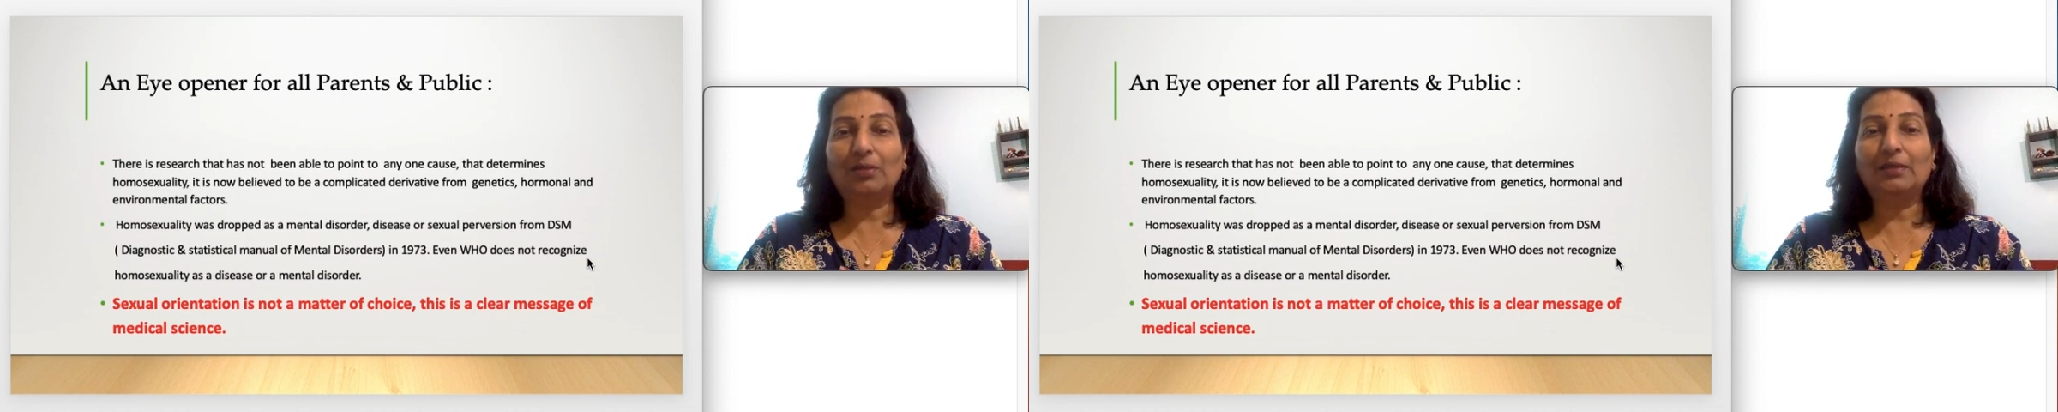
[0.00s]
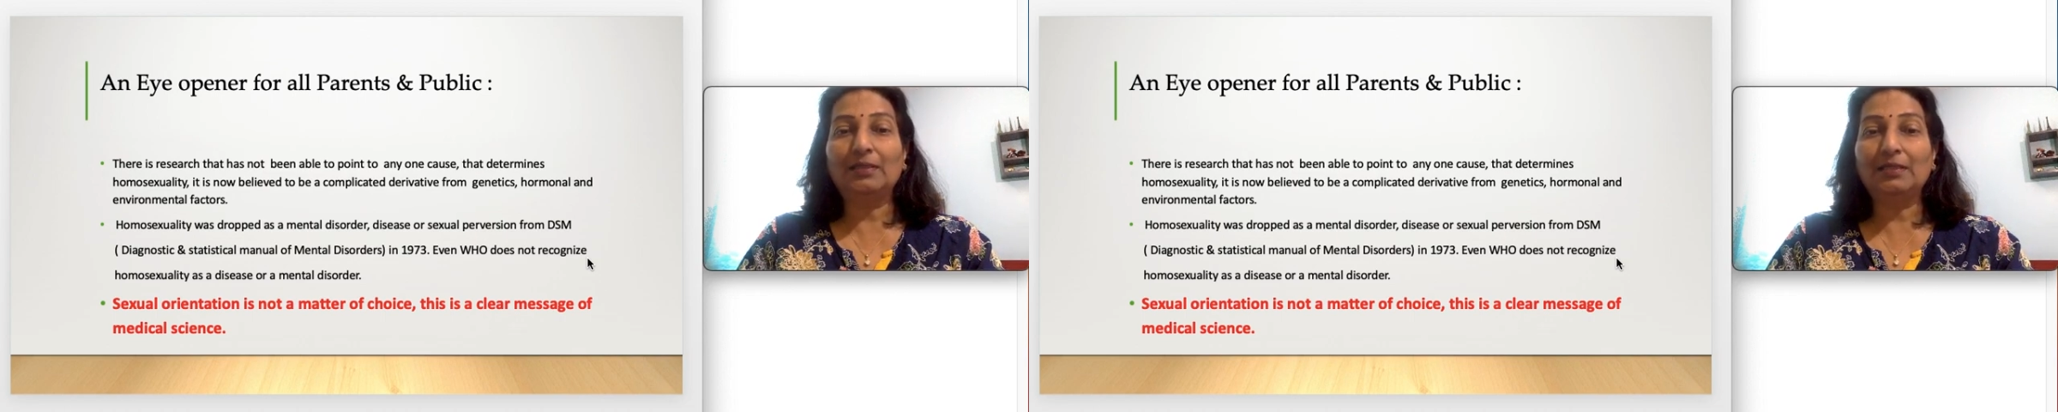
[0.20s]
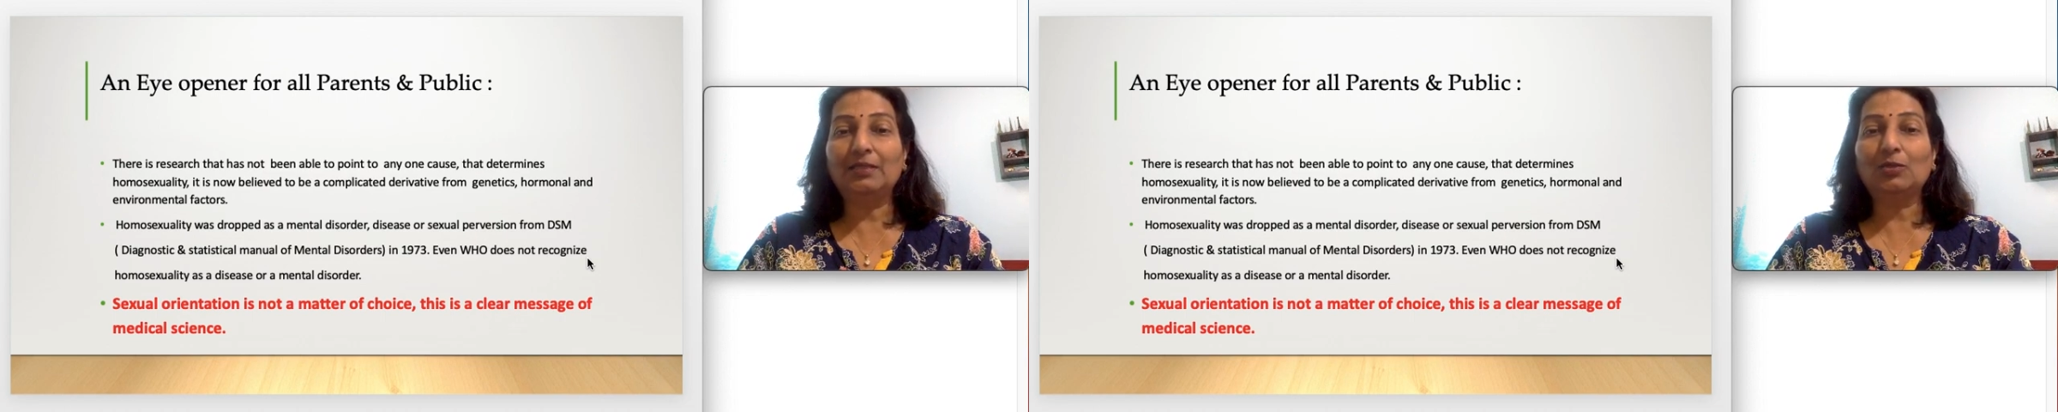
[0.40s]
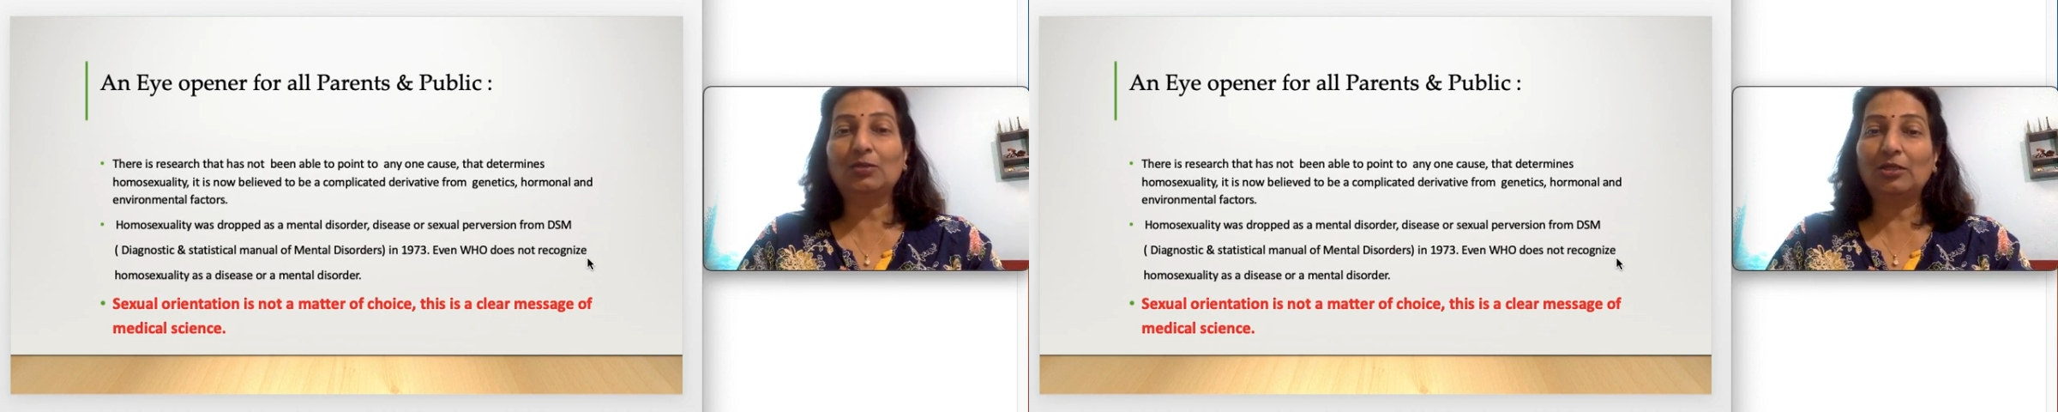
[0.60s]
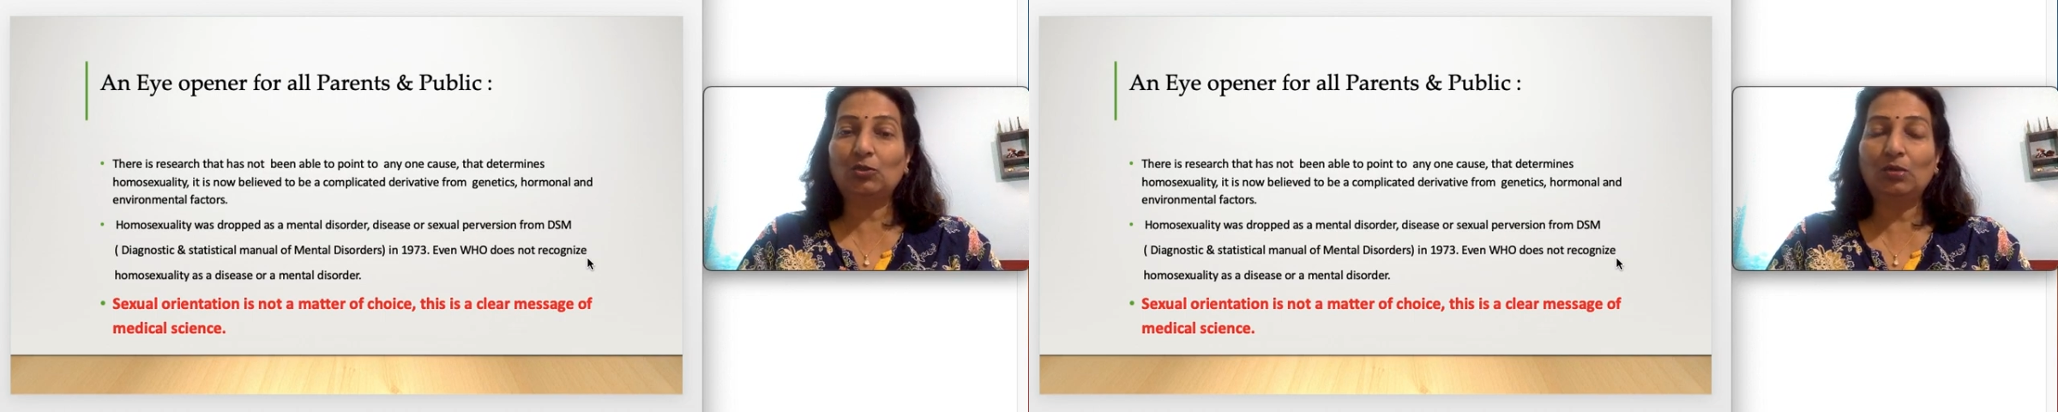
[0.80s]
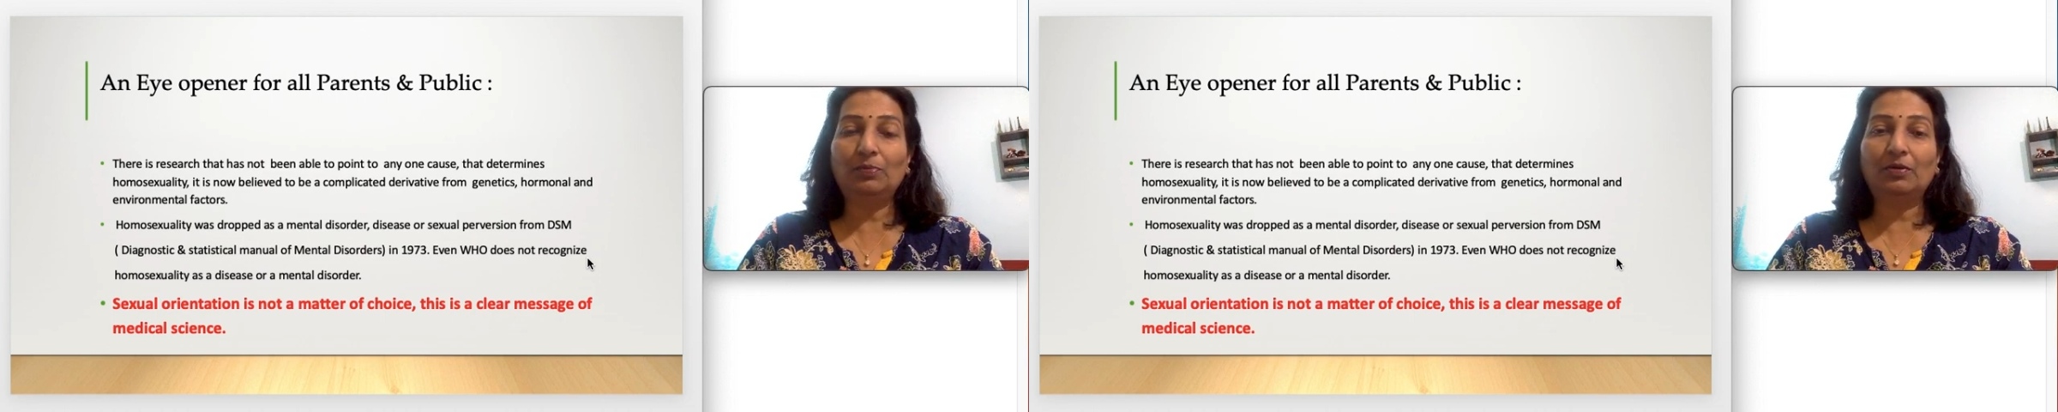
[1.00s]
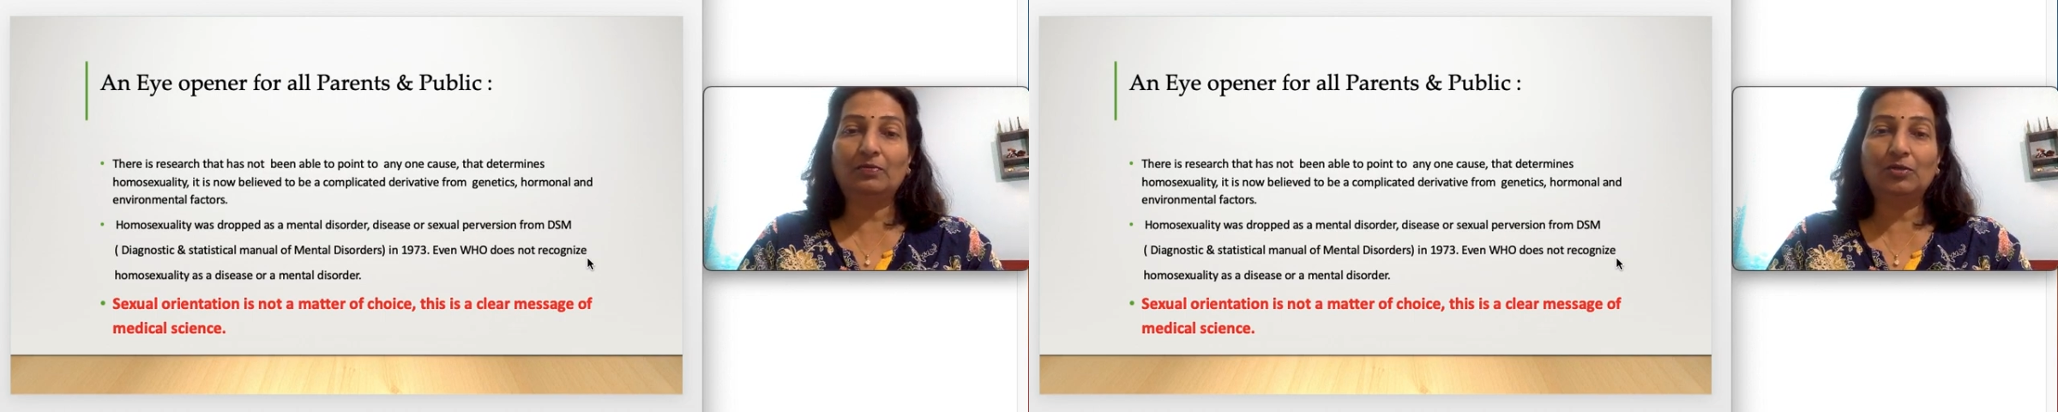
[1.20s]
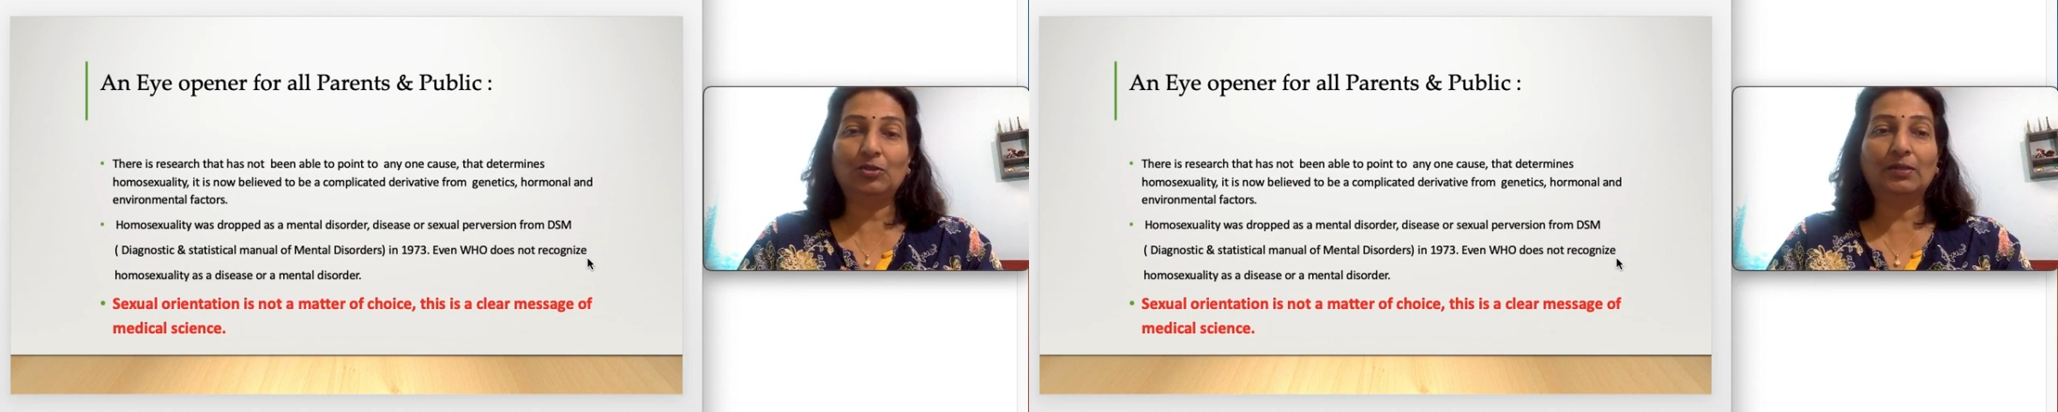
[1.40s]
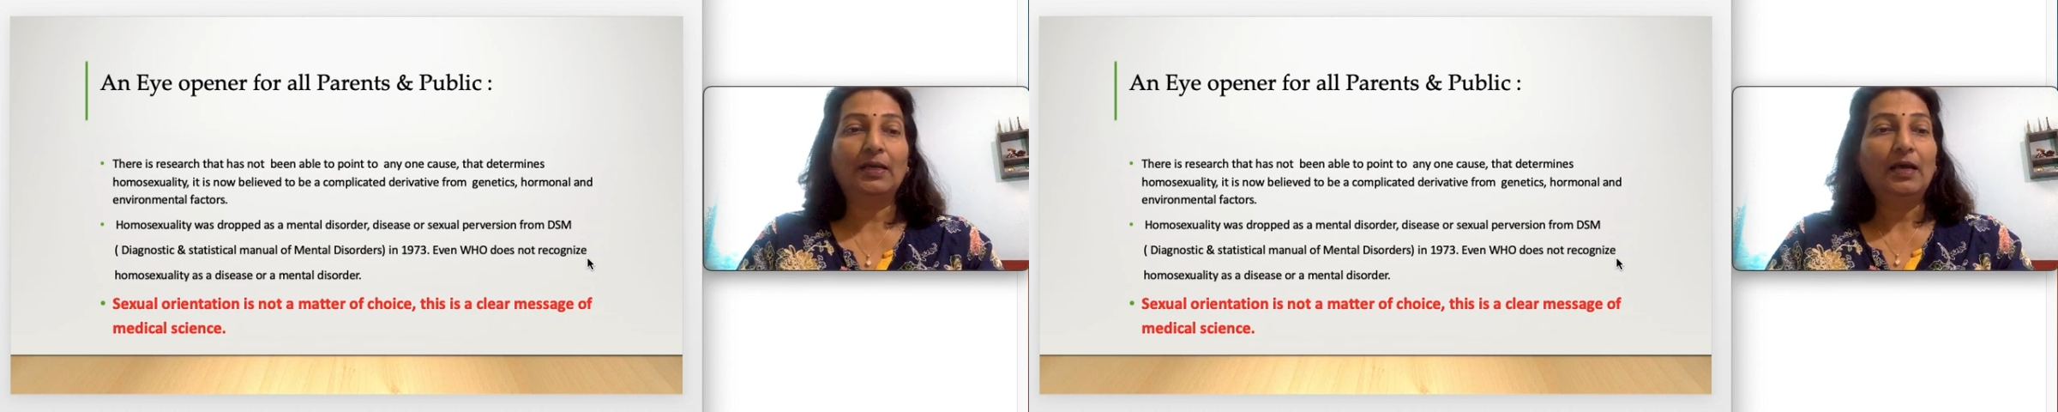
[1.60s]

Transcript: disease, or sexual perversion